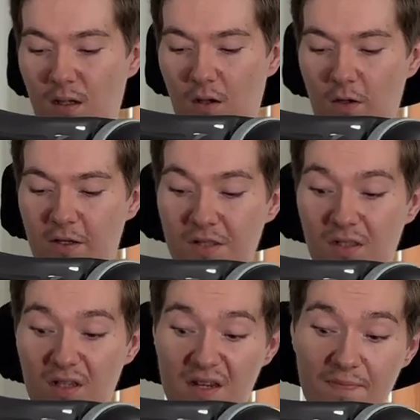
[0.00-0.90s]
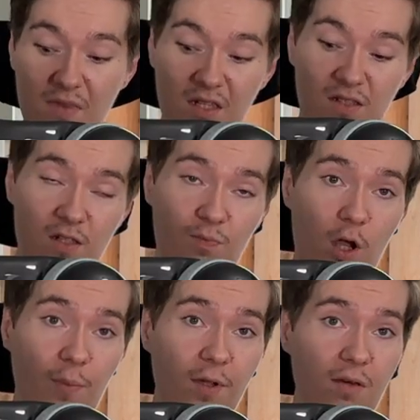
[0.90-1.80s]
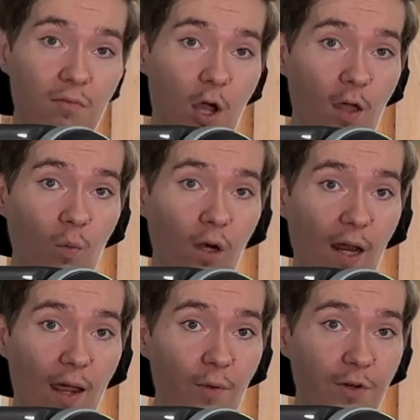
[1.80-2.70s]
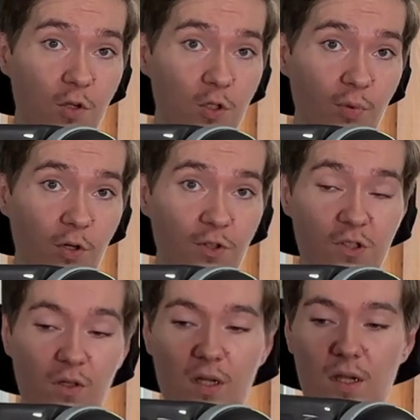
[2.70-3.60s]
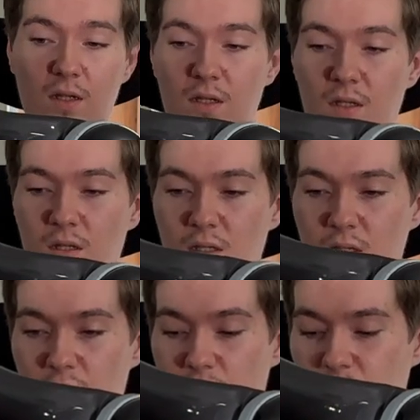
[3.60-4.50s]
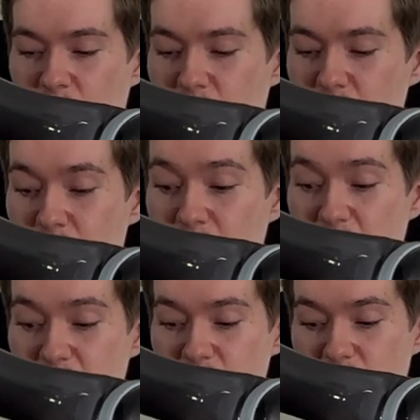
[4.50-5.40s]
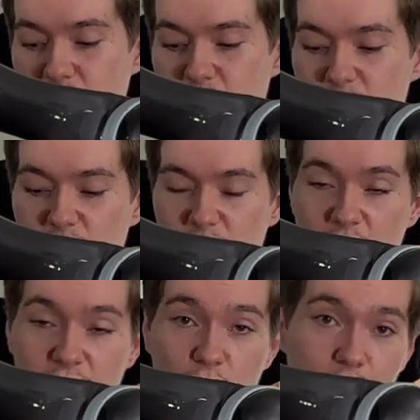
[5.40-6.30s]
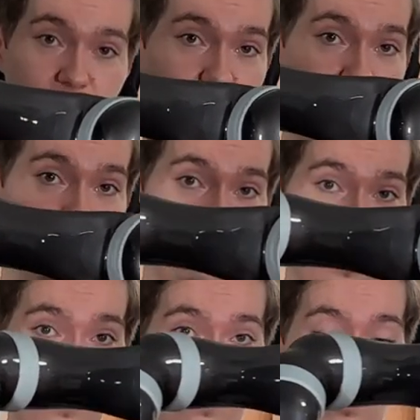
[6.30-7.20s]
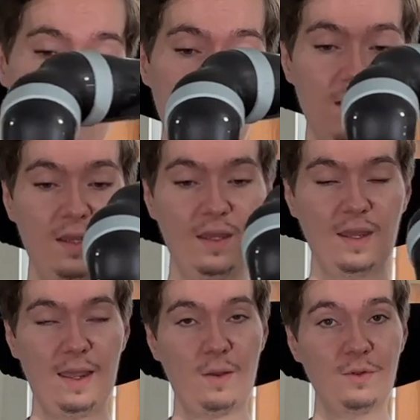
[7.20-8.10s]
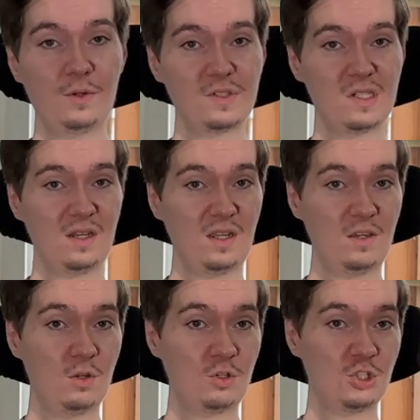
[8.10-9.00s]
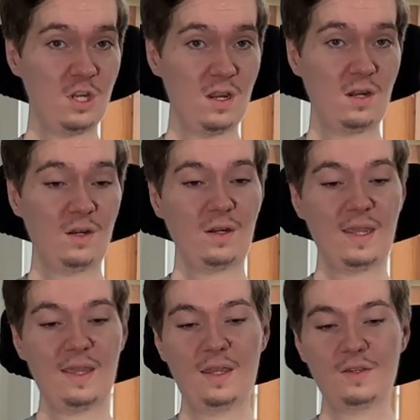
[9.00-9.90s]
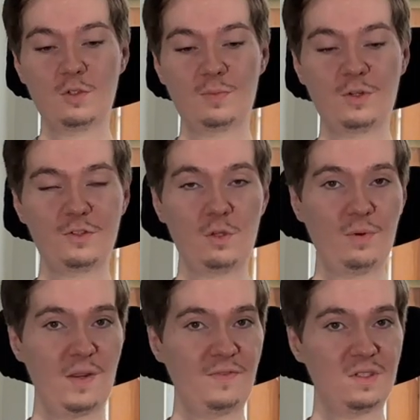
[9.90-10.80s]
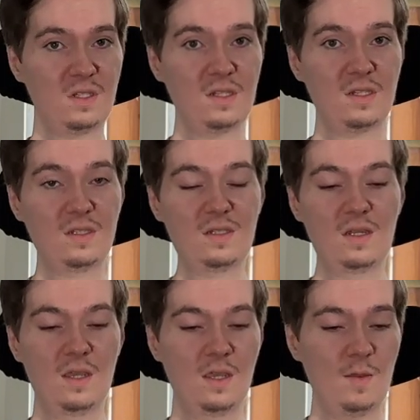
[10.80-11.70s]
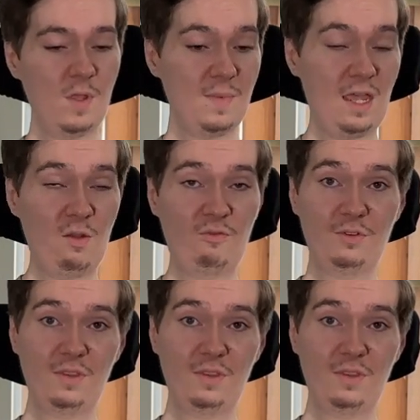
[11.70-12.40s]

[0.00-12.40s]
honestly, this is probably not one I would use personally. Uh, but it's going to really depend on how you're sitting in your chair and your personal preferences, maybe how full the